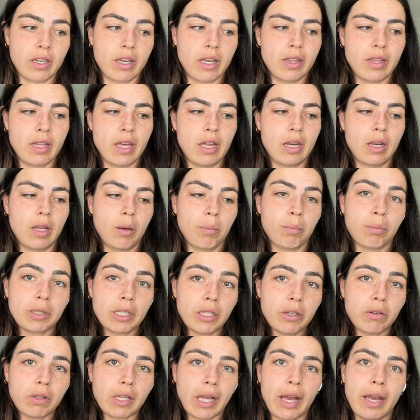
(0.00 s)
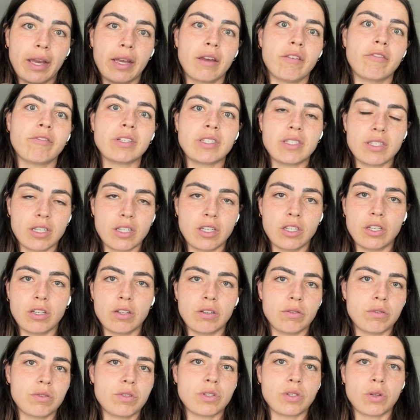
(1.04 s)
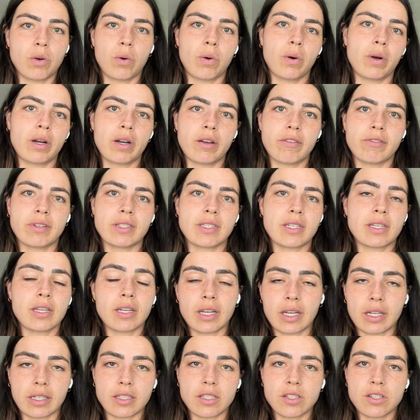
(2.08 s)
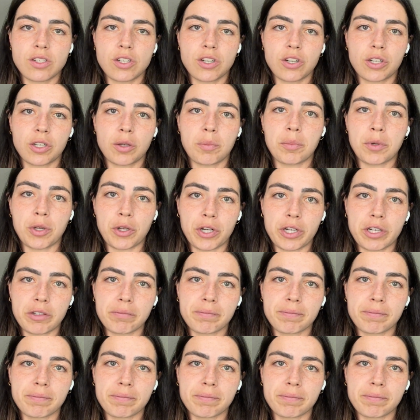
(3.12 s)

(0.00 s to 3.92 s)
and then a blue light if it's in use or if it's connected to your computer.